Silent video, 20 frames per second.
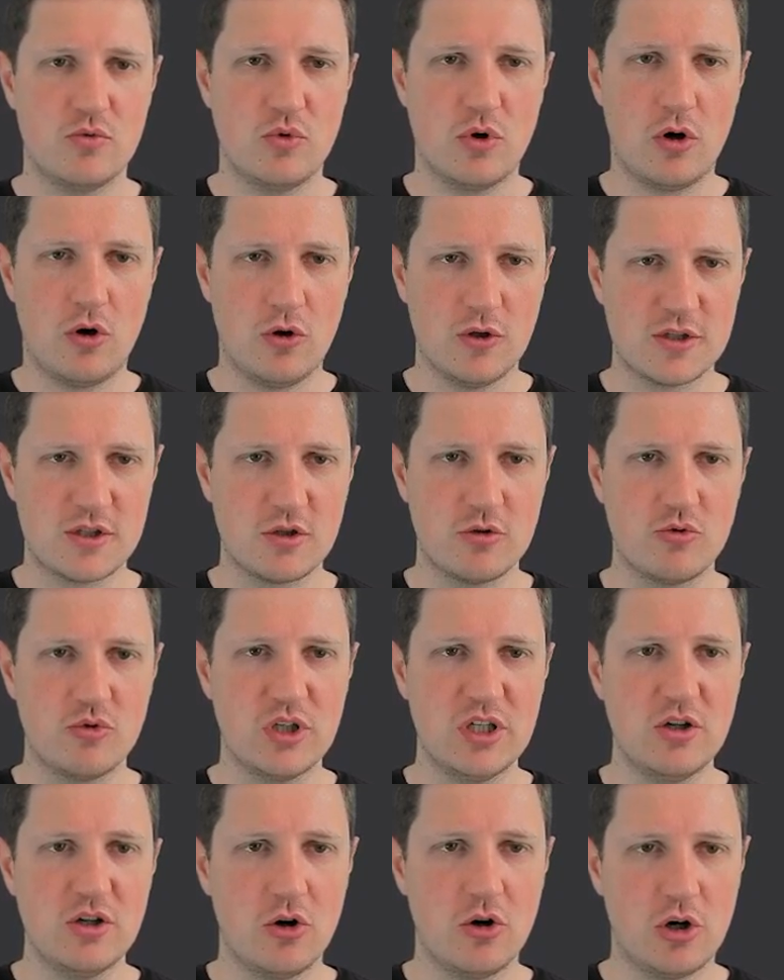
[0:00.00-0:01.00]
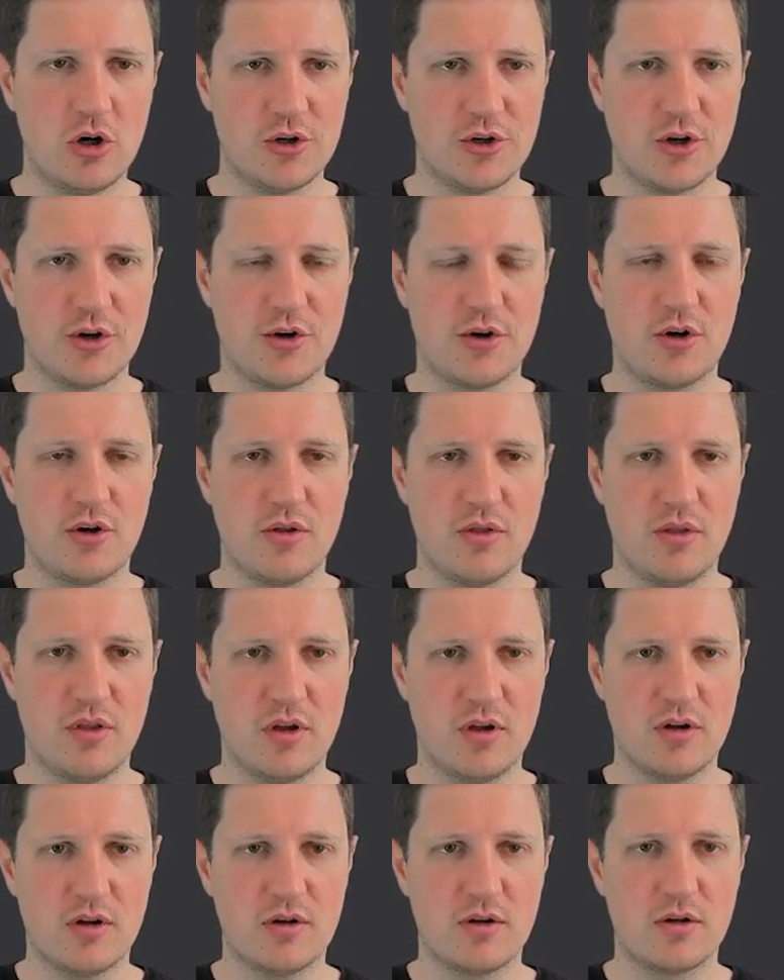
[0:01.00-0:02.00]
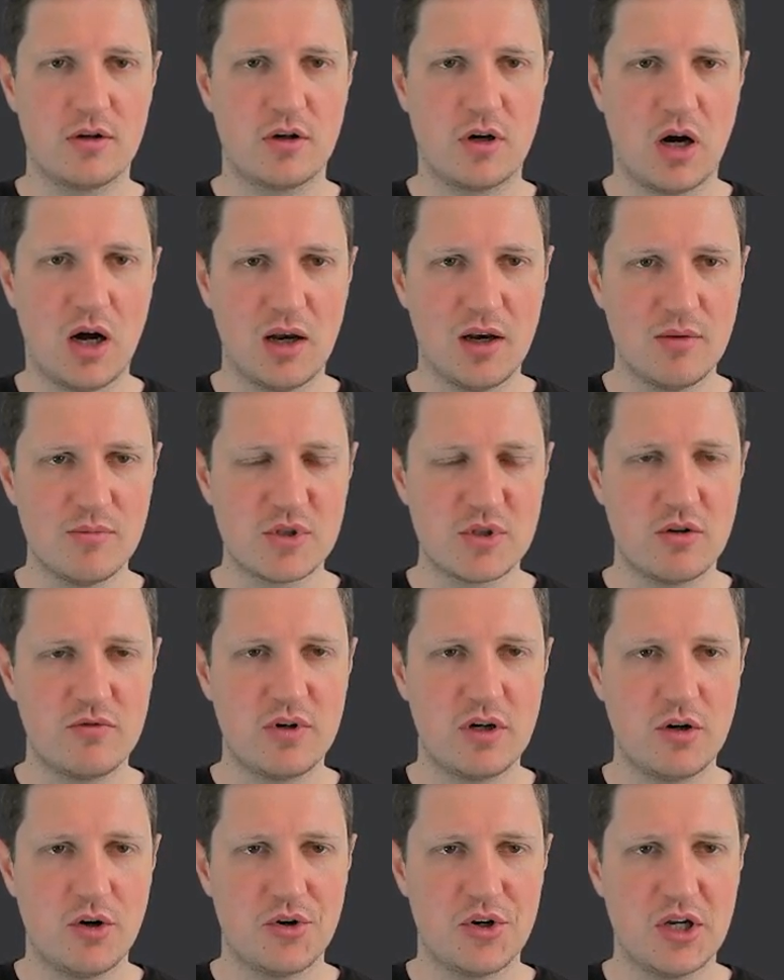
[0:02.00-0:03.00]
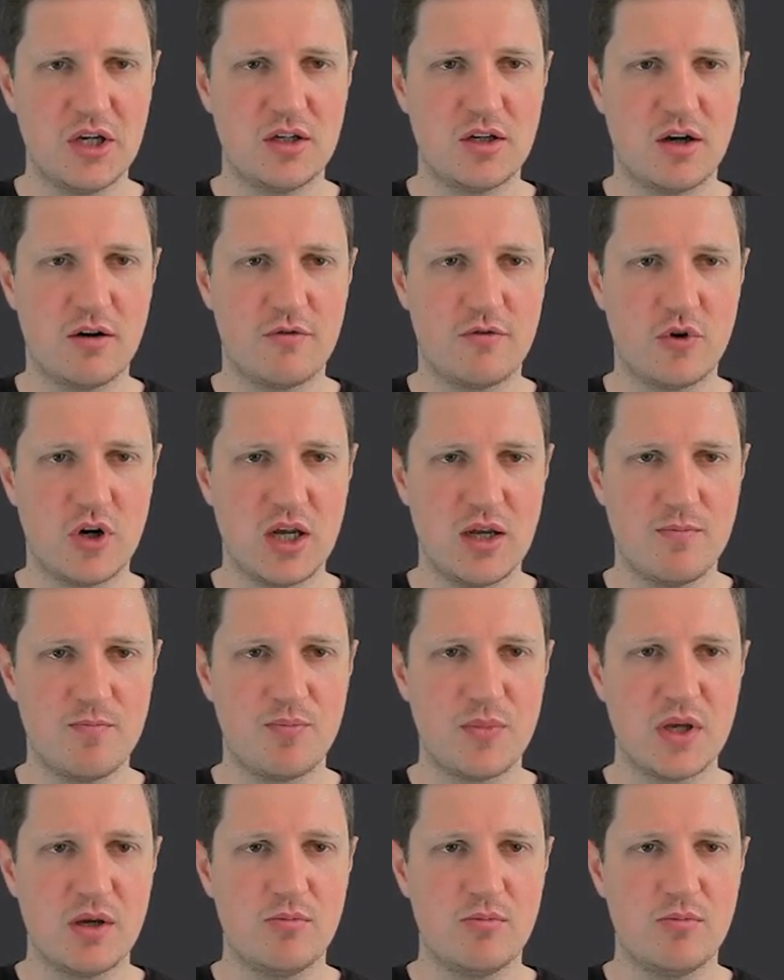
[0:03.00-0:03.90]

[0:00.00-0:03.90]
also reordered the columns of our data frame,